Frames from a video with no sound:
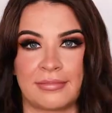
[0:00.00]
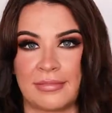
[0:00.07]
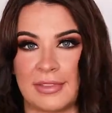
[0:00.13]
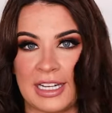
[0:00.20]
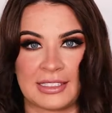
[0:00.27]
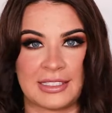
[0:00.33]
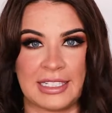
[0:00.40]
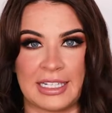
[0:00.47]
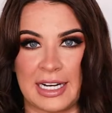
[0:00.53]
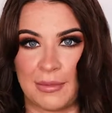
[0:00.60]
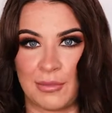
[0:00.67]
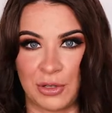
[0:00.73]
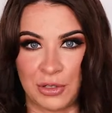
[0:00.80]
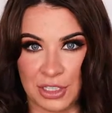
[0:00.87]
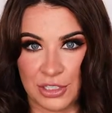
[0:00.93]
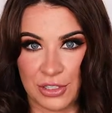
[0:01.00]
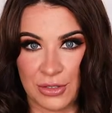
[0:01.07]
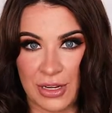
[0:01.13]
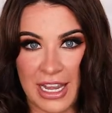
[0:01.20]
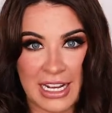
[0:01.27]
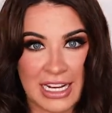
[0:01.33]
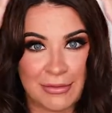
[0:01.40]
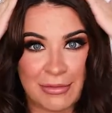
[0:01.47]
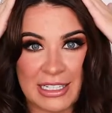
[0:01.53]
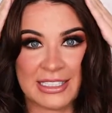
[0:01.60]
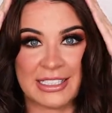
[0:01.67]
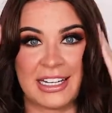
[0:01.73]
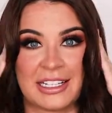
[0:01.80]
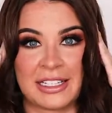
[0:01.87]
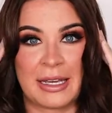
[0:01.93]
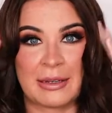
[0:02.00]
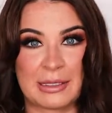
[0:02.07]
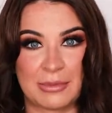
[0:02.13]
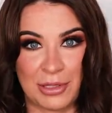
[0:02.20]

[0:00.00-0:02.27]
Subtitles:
That's it. I'm not gonna do any of my side clips